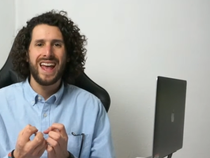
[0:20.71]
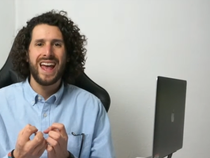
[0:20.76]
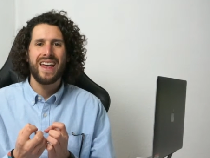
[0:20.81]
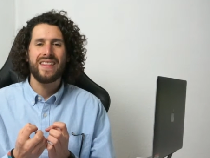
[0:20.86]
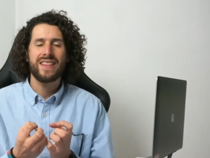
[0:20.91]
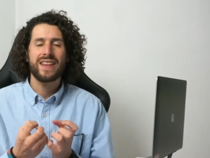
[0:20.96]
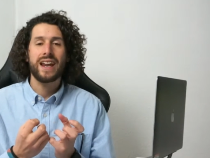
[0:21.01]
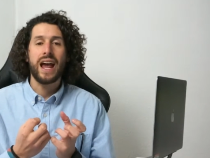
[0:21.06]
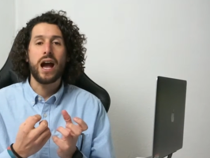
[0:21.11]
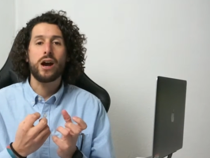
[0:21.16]

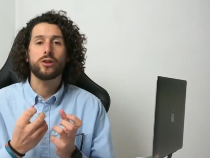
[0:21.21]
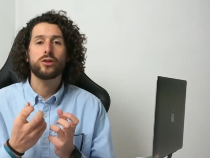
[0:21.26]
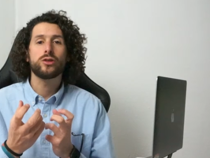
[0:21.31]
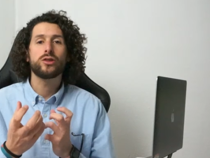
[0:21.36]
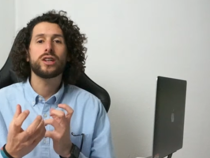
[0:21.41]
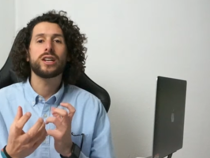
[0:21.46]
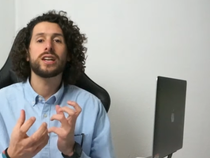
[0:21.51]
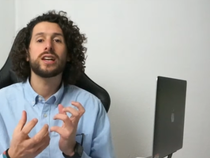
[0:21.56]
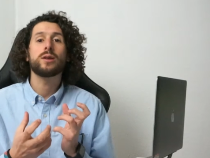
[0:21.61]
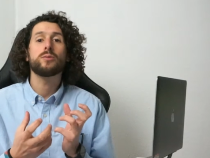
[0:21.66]
and then how do
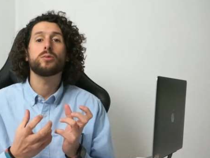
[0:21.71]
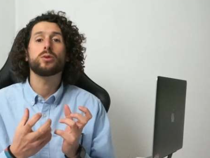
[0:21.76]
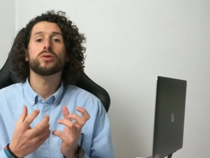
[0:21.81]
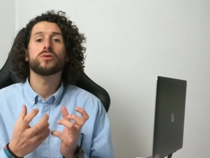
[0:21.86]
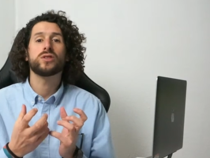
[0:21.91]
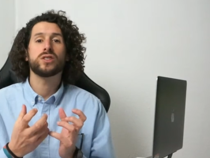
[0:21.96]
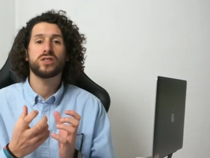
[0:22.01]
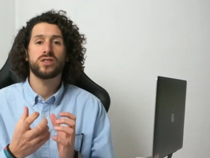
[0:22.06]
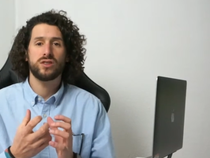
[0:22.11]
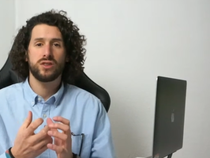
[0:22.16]
they
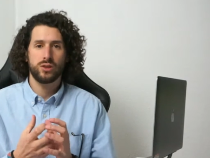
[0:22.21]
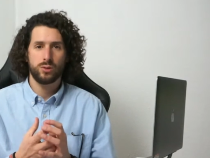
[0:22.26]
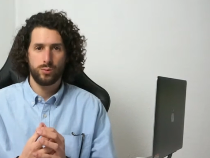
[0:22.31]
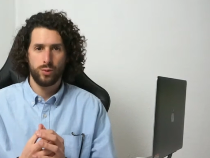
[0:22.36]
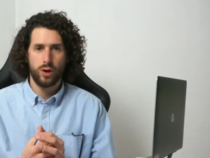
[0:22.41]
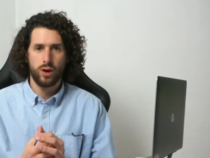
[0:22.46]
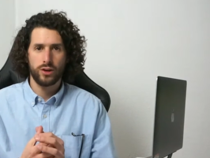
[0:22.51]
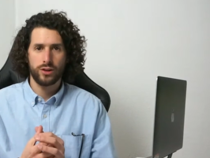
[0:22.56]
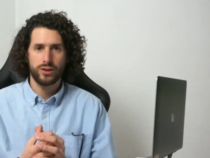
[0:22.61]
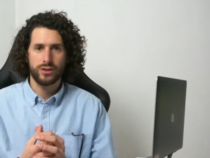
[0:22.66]
position their
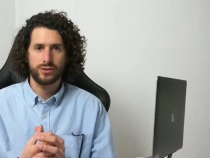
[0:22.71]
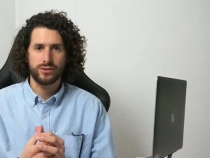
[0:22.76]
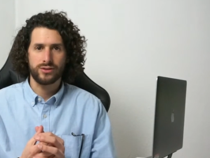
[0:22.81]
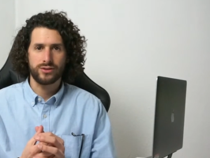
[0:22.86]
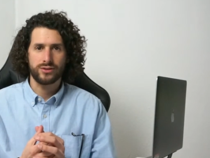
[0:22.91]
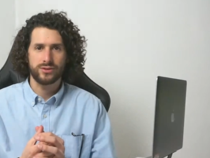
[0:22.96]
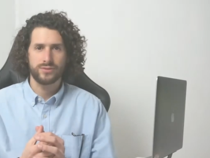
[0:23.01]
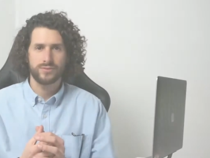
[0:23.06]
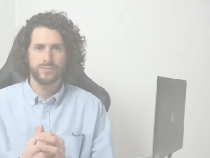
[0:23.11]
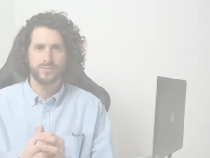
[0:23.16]

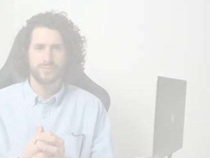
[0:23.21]
partners.